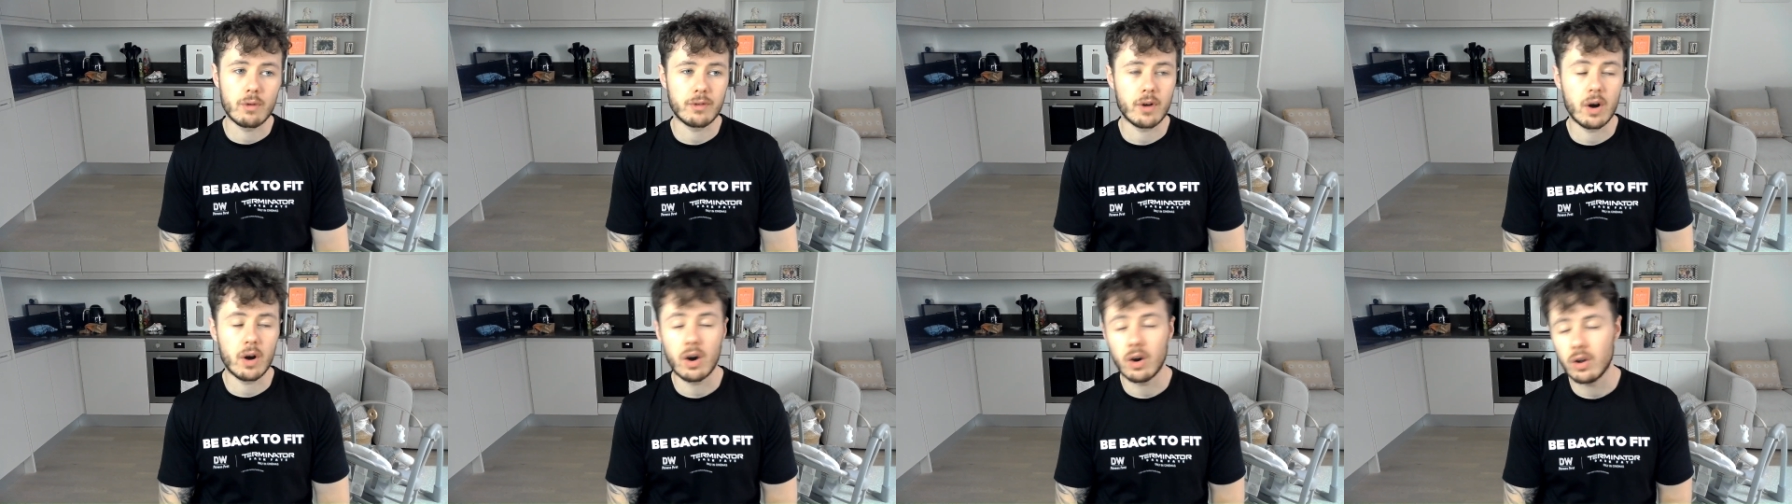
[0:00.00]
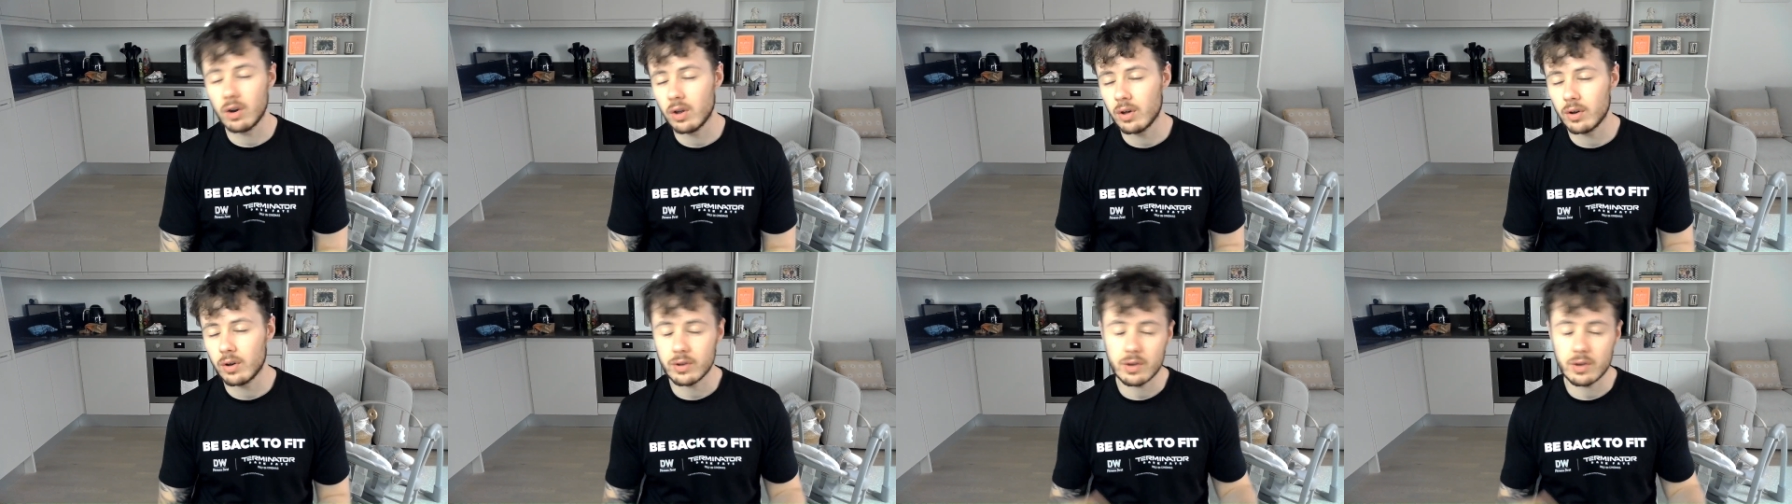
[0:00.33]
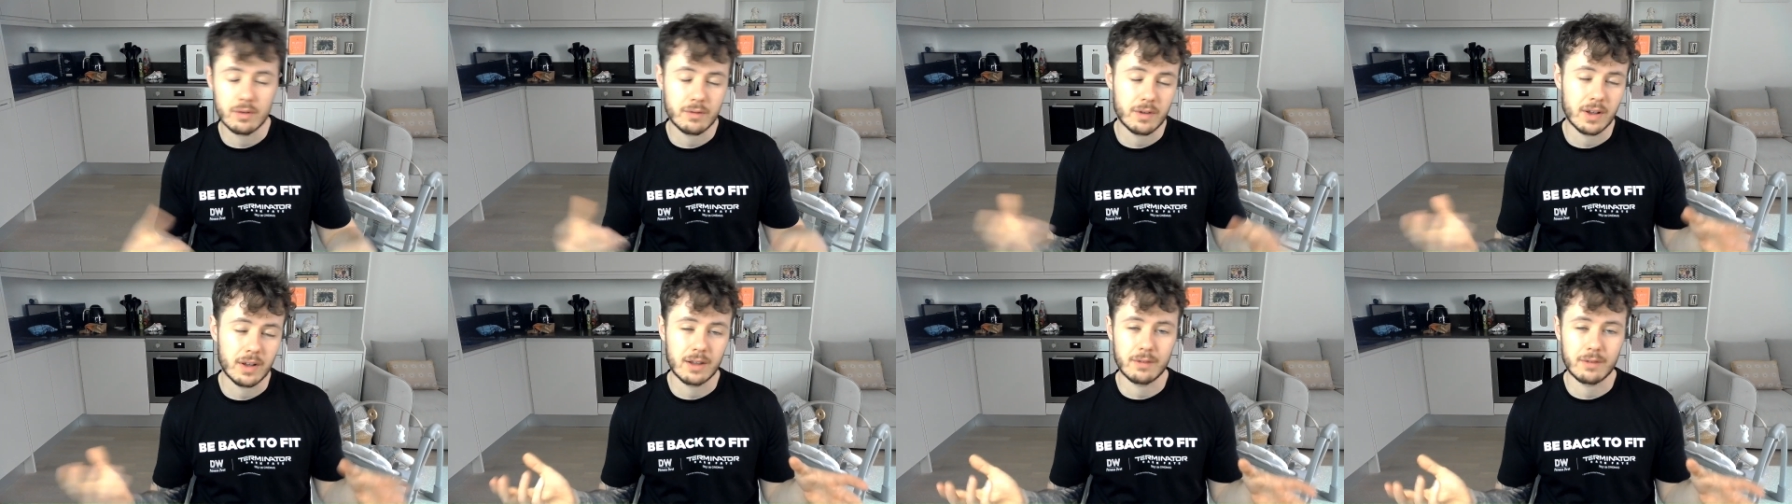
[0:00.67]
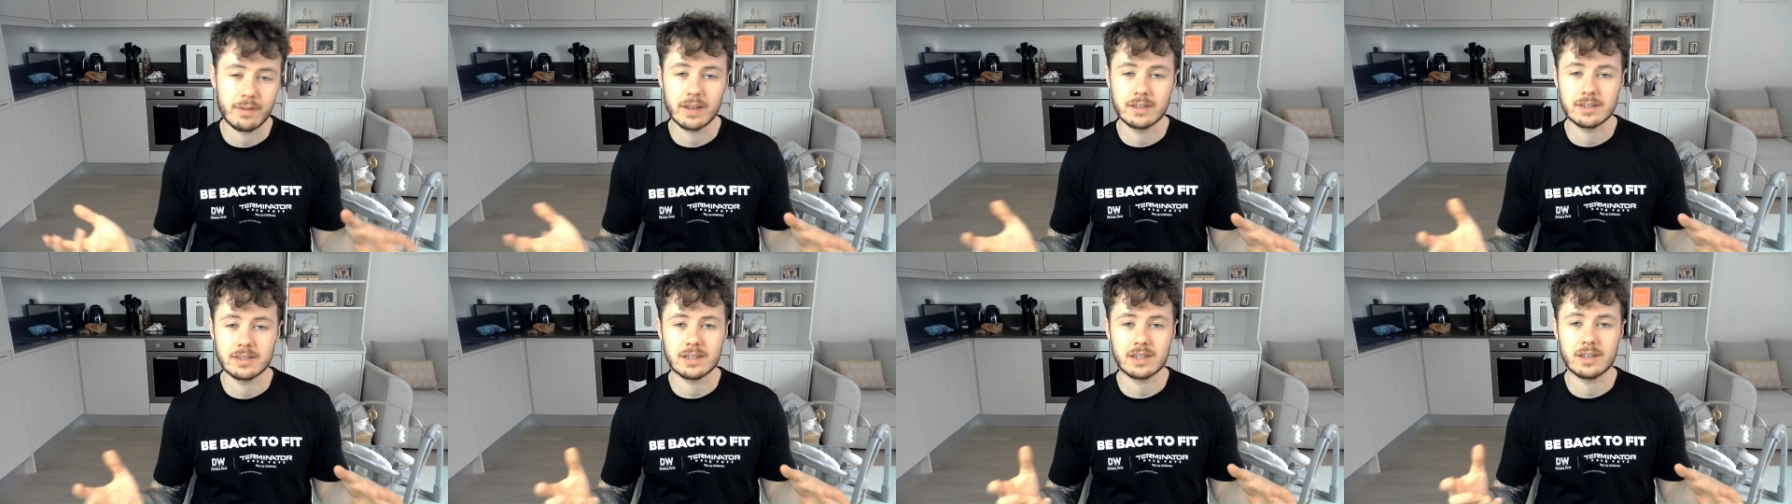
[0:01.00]
Oh, look, you Villa
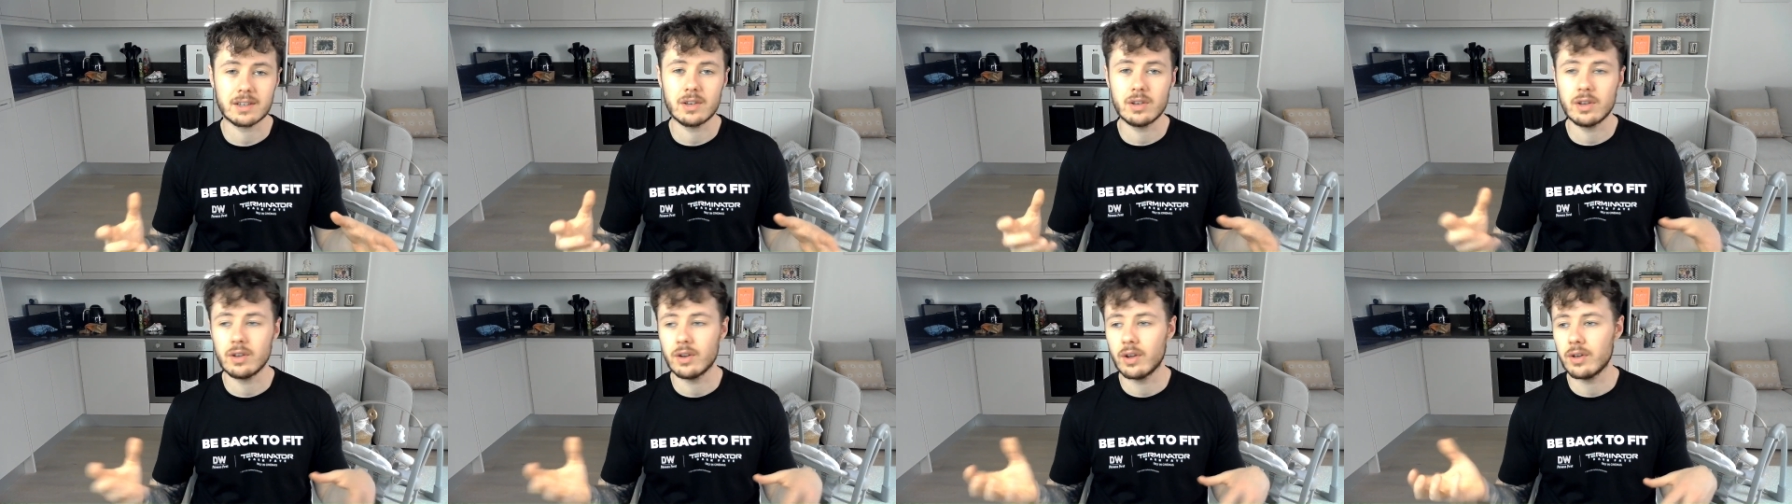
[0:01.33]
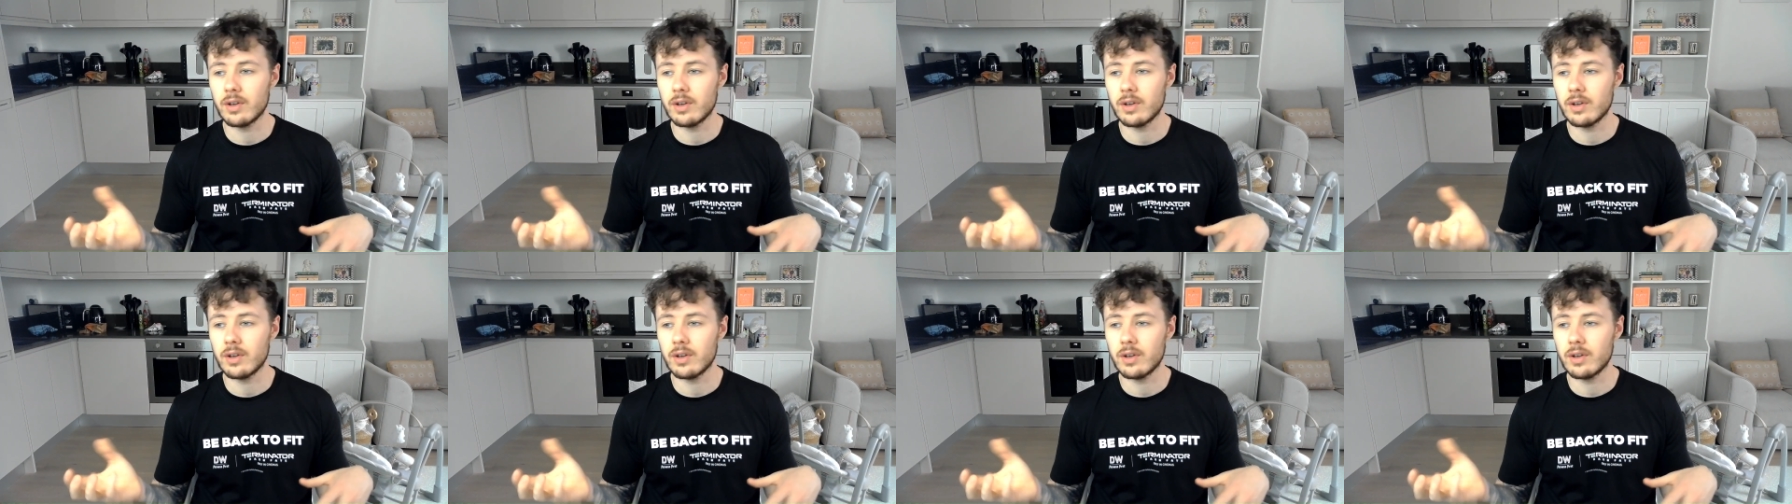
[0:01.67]
fans, you know,